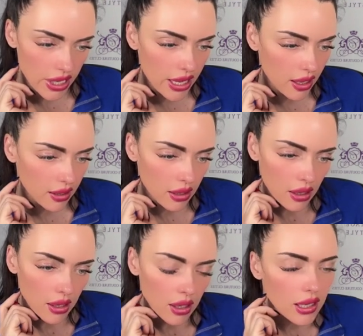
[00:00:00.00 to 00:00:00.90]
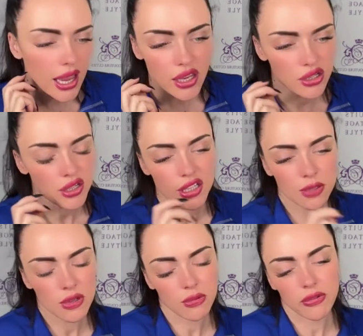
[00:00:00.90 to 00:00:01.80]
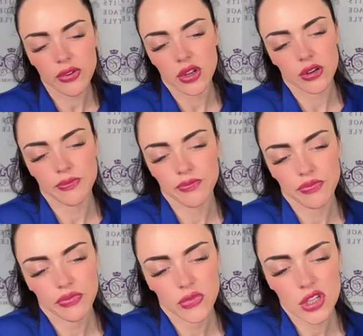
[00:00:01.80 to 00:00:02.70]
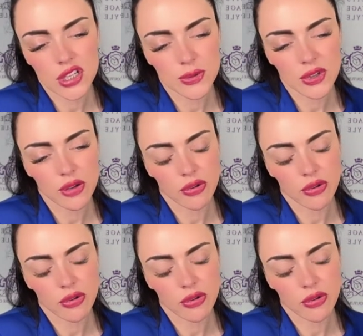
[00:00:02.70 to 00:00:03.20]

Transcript: Yeah. Yeah, she just needs to be a little bit fuller. Just needs to be a